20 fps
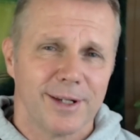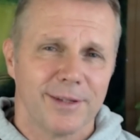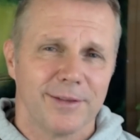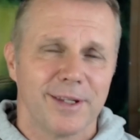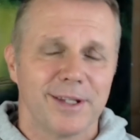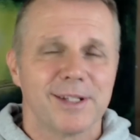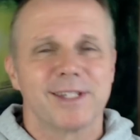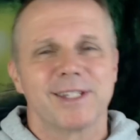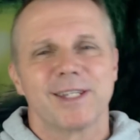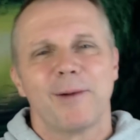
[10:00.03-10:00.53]

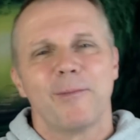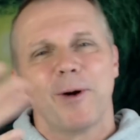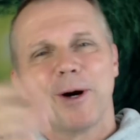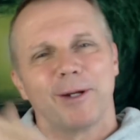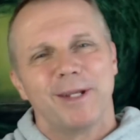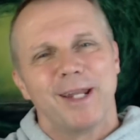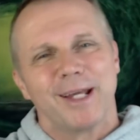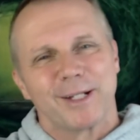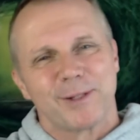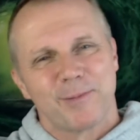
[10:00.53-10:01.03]
Then
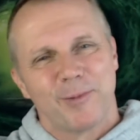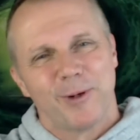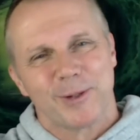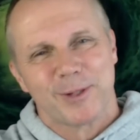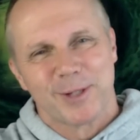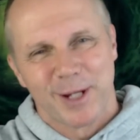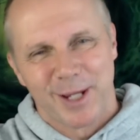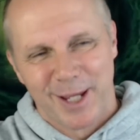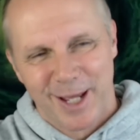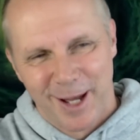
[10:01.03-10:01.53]
next
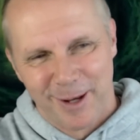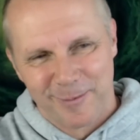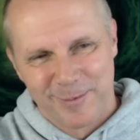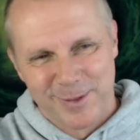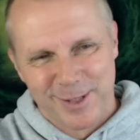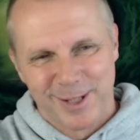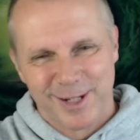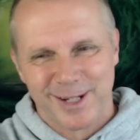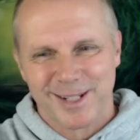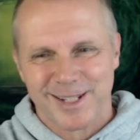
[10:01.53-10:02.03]
person
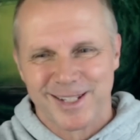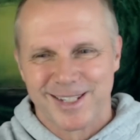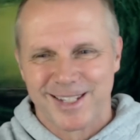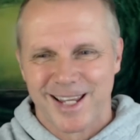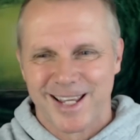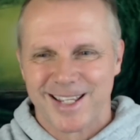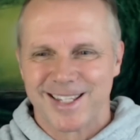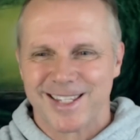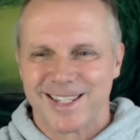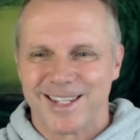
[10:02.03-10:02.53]
comes in and
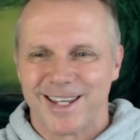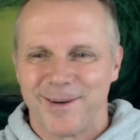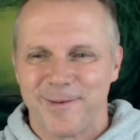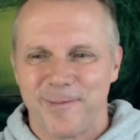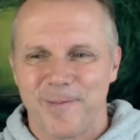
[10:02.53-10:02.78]
says,